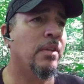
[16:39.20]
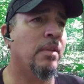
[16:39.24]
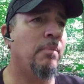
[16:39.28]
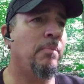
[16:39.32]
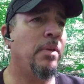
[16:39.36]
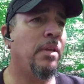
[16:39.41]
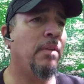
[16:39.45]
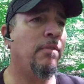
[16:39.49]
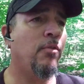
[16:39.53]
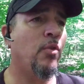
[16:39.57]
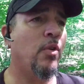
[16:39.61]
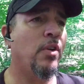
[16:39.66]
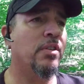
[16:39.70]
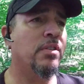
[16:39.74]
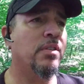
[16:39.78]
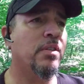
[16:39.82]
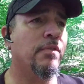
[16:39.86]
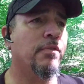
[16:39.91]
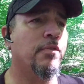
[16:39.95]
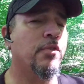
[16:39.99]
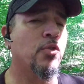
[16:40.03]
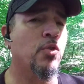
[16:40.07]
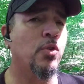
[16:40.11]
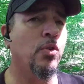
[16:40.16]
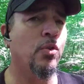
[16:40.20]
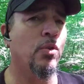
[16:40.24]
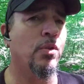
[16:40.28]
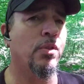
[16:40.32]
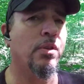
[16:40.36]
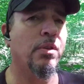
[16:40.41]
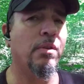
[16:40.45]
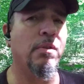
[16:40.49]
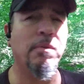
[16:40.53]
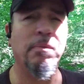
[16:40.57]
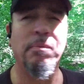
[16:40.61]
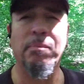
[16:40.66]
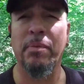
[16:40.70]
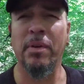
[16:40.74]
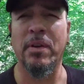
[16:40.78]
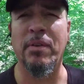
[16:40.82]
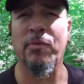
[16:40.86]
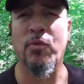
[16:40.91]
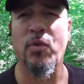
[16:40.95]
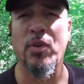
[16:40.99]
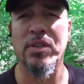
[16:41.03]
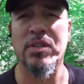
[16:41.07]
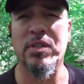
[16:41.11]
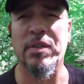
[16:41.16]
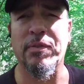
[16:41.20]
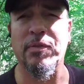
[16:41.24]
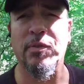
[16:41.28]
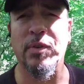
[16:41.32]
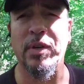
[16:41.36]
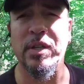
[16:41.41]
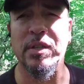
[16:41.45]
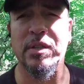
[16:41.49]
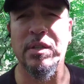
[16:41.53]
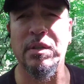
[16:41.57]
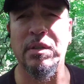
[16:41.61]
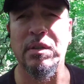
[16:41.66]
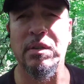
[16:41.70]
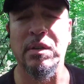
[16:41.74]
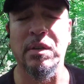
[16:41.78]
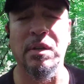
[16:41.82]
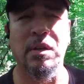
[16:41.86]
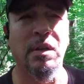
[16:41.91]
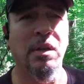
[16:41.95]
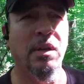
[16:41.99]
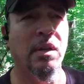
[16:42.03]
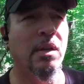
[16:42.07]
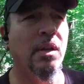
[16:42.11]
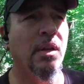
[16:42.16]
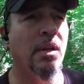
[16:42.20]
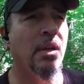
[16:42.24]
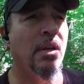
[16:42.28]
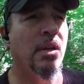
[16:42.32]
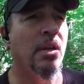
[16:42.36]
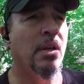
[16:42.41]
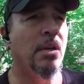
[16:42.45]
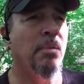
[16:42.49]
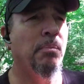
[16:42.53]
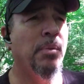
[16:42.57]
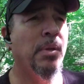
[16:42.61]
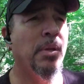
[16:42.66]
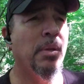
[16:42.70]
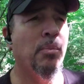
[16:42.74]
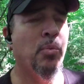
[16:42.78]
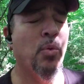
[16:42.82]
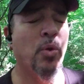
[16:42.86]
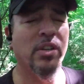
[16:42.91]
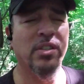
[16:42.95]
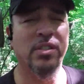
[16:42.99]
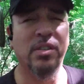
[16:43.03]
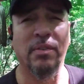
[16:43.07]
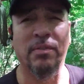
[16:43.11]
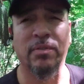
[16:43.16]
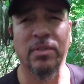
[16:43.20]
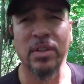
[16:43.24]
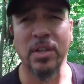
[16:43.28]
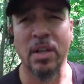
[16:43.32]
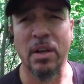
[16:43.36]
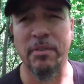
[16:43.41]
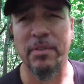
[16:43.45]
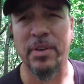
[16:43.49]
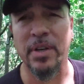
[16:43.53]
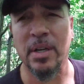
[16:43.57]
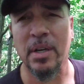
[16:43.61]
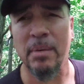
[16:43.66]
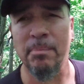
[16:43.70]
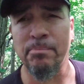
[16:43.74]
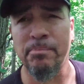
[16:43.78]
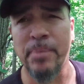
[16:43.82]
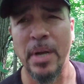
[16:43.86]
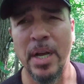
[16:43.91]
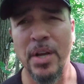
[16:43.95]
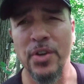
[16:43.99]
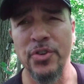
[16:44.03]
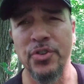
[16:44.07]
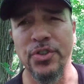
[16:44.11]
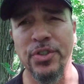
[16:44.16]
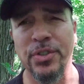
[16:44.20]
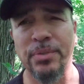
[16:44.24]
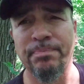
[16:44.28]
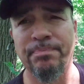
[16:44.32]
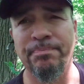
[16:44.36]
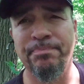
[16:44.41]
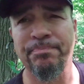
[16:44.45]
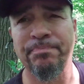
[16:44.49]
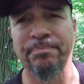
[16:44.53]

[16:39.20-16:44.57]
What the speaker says: to be the voice of truth, be the voice of reason, be the voice of love and compassion.